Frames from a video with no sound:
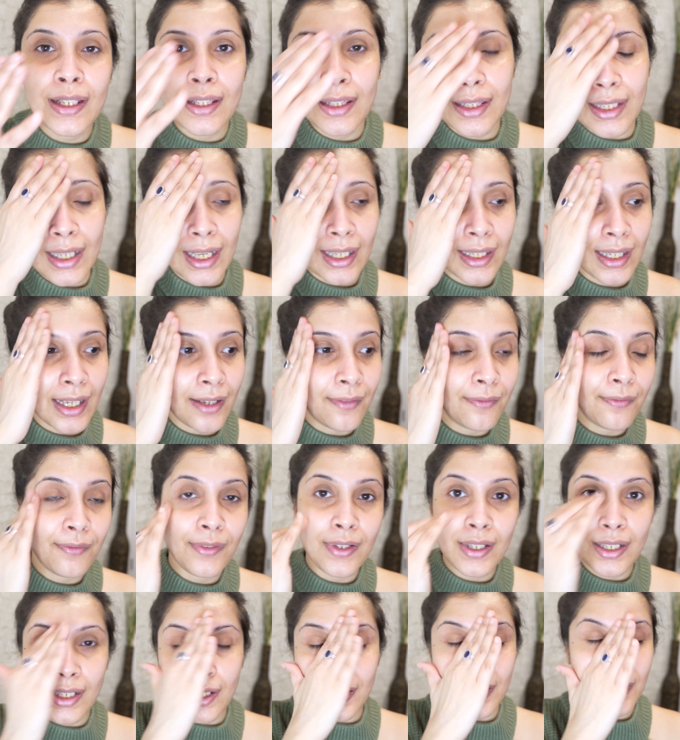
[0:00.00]
that
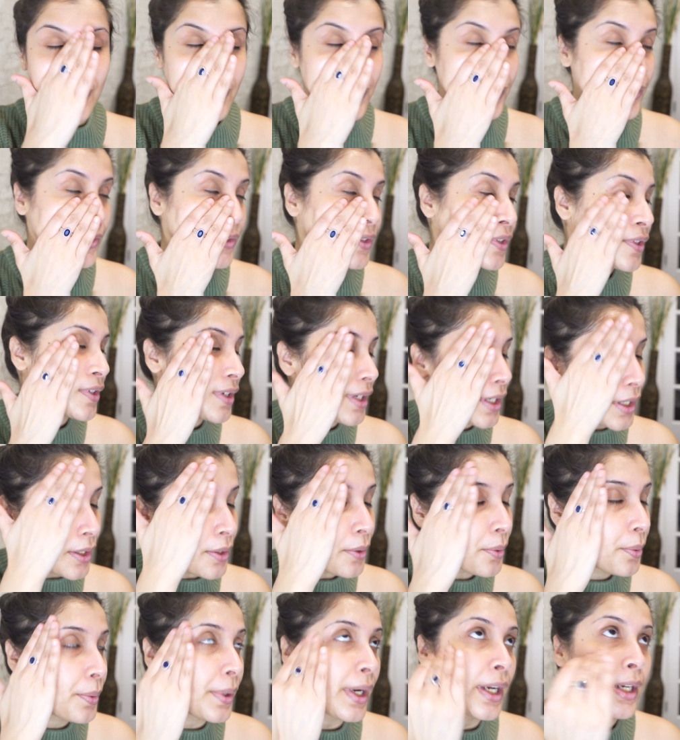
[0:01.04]
feeling is just
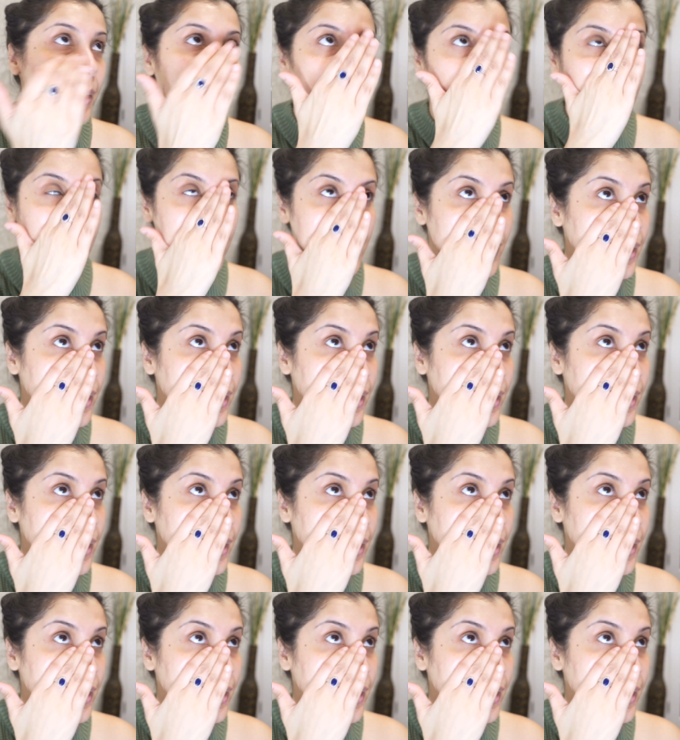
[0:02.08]
incredible.